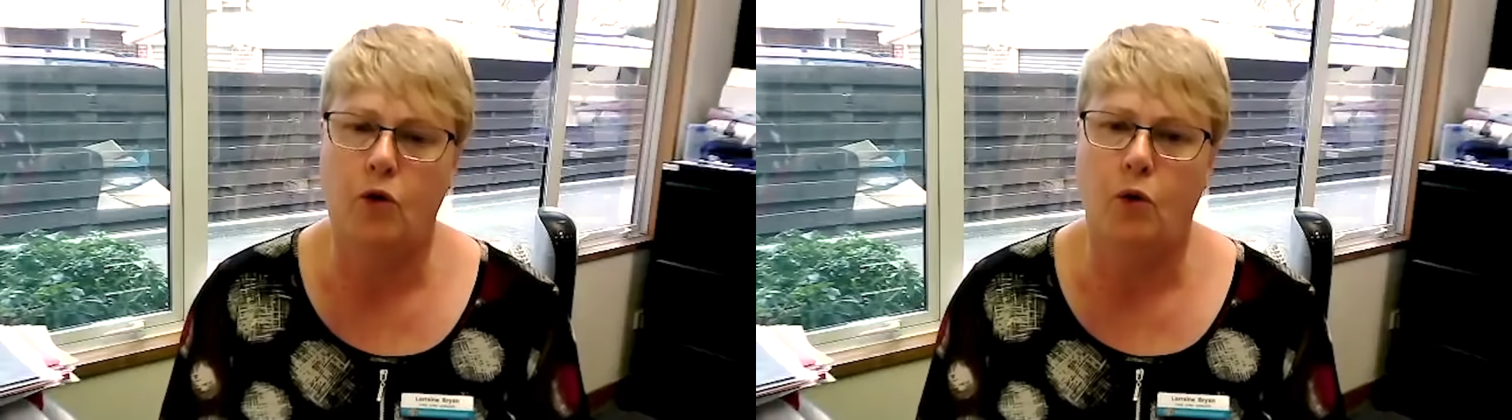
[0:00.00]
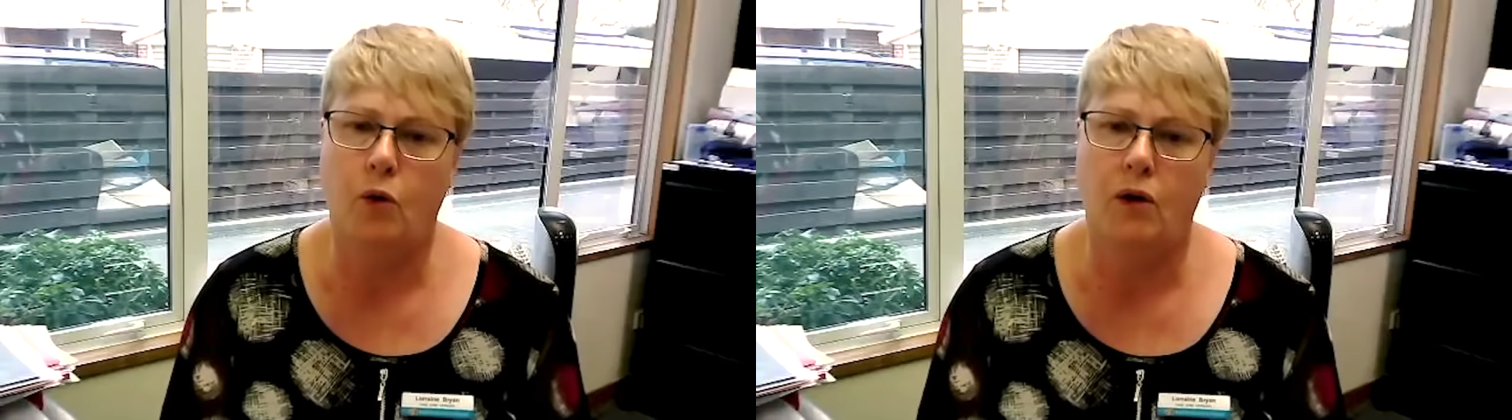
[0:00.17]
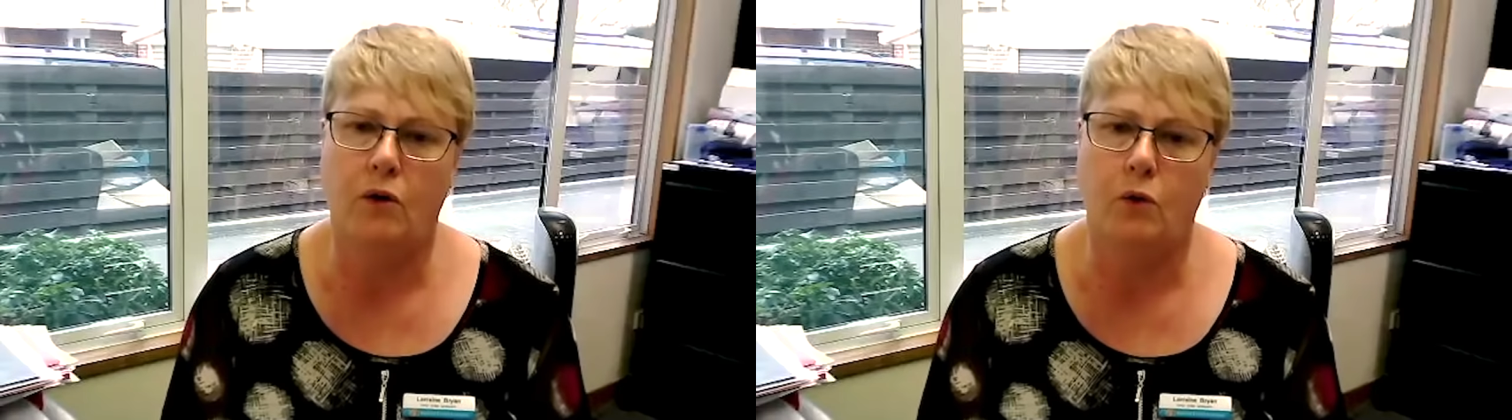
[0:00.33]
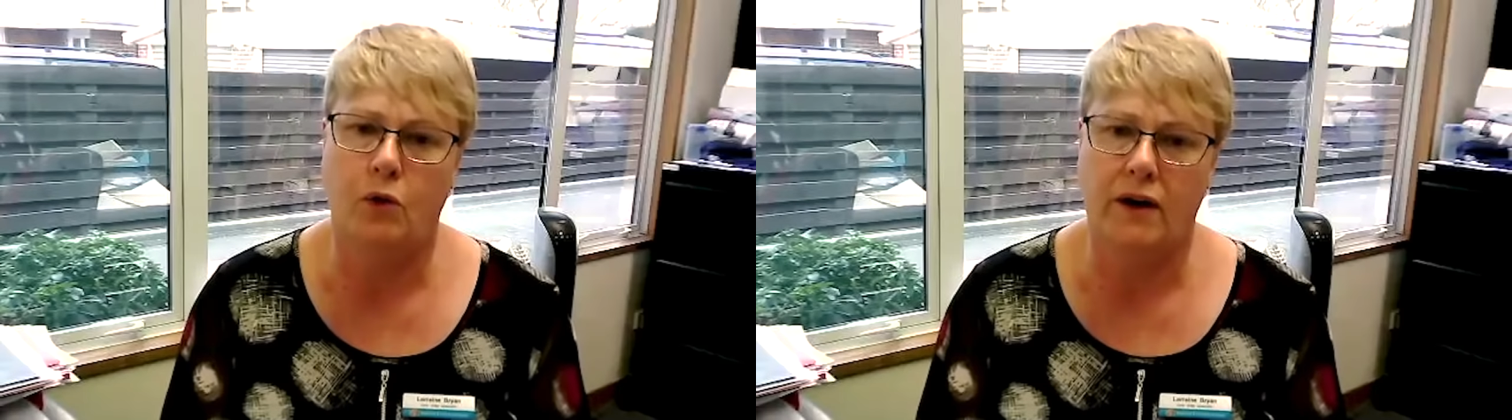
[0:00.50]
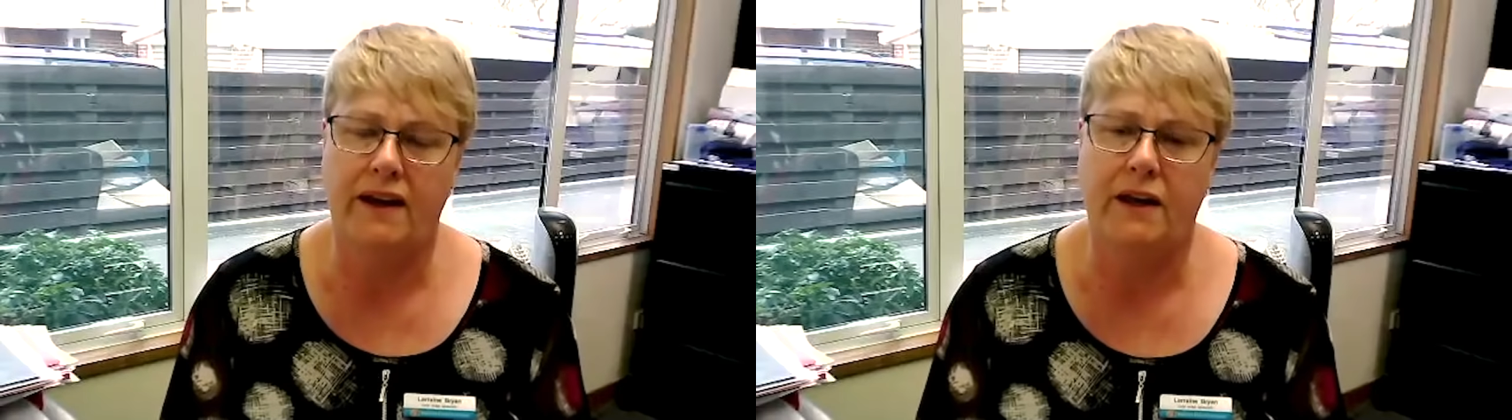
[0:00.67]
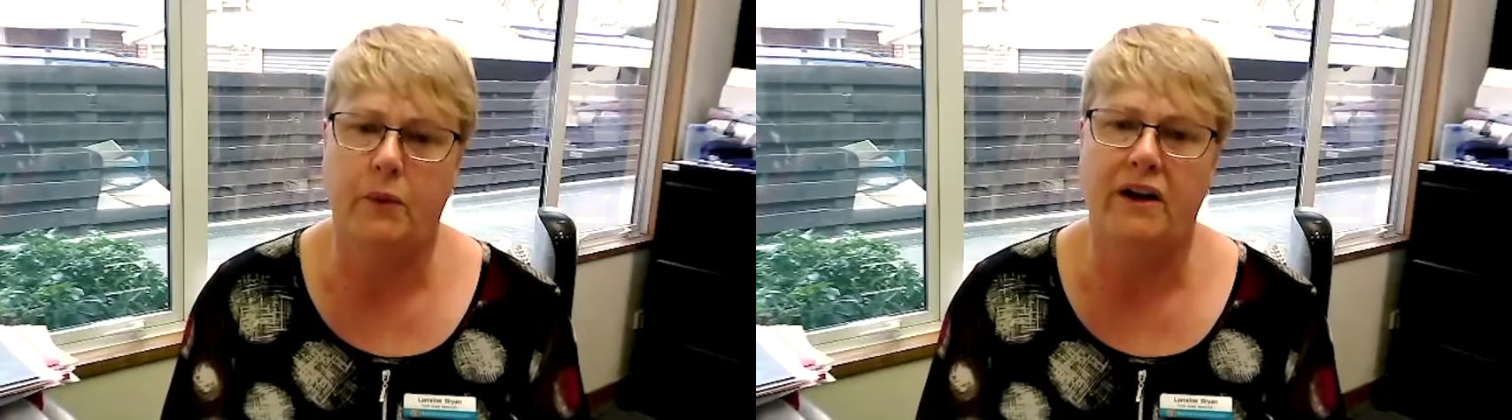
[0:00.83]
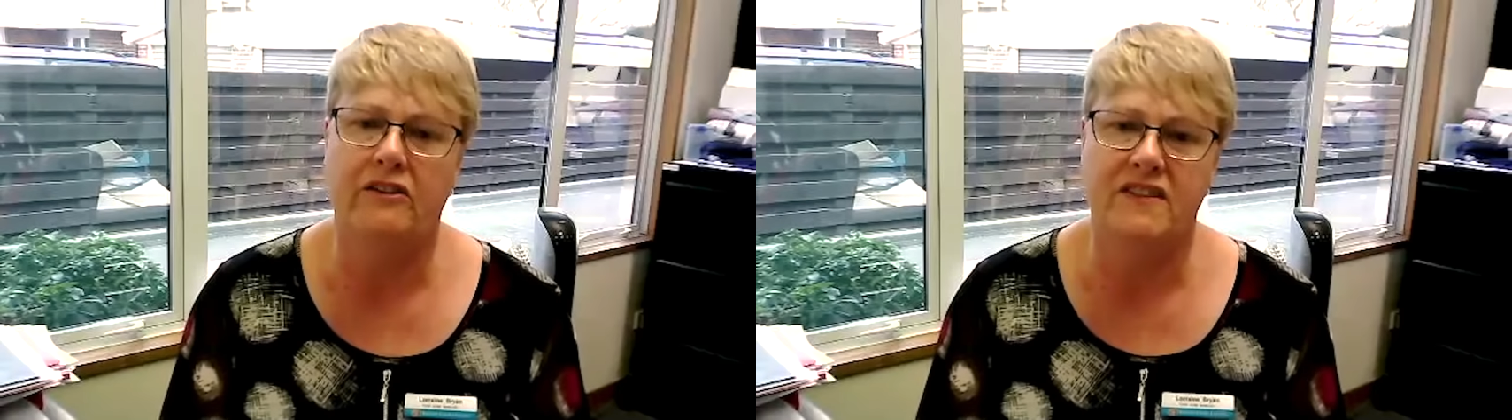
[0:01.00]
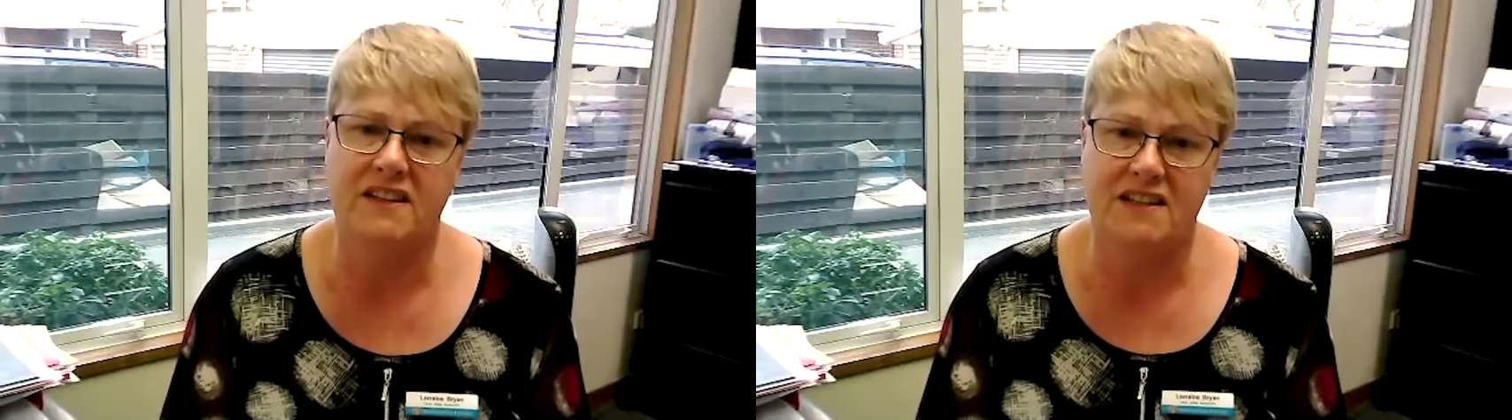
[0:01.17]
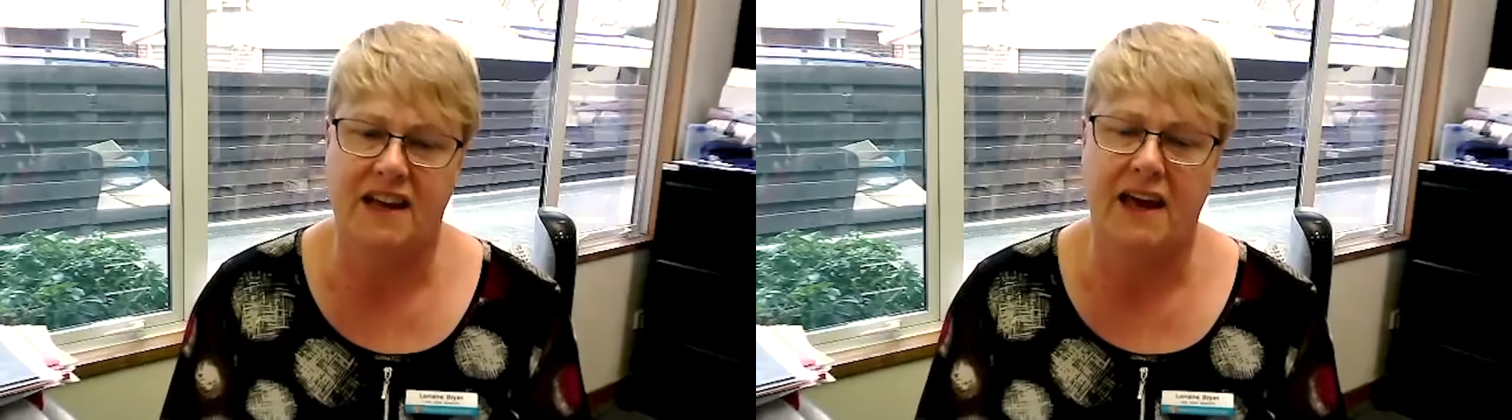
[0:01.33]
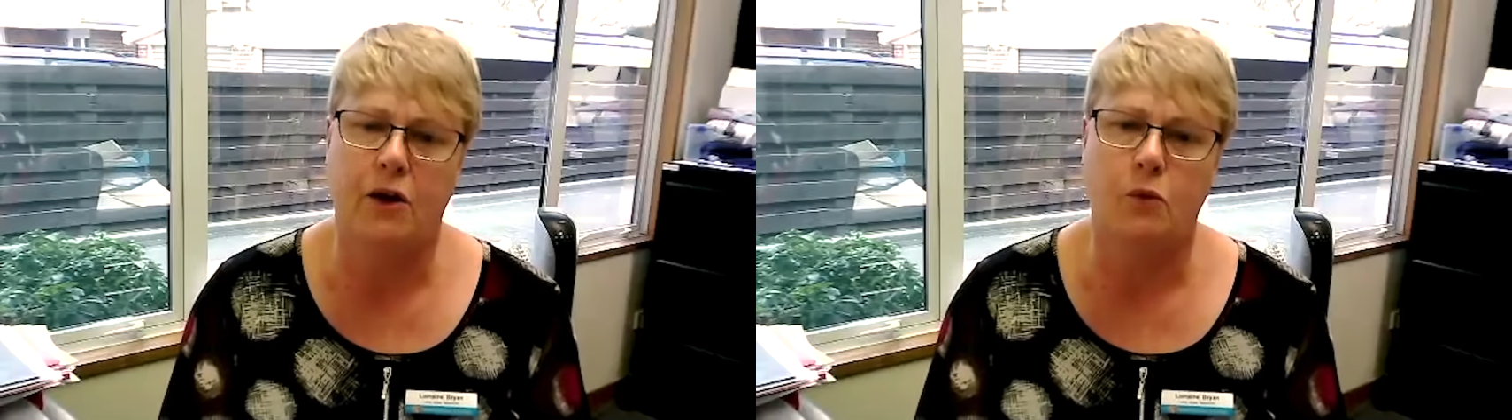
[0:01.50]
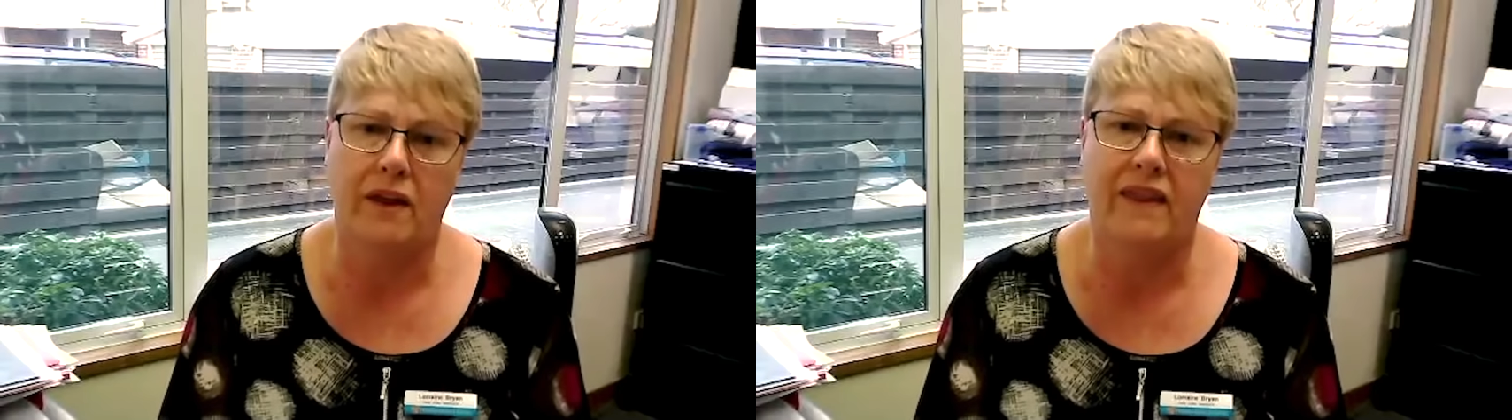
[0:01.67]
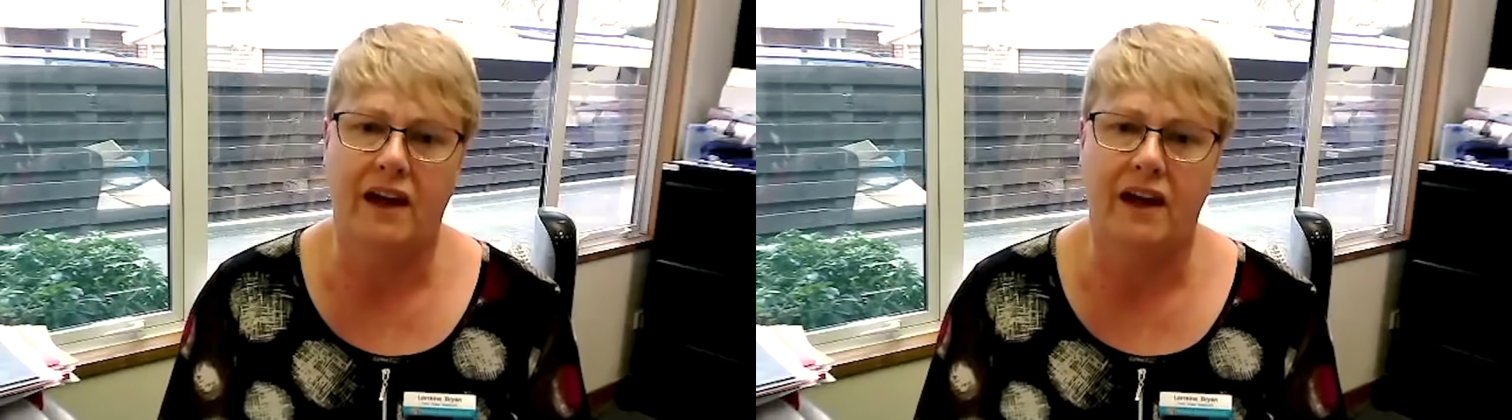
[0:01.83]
or anywhere in the town where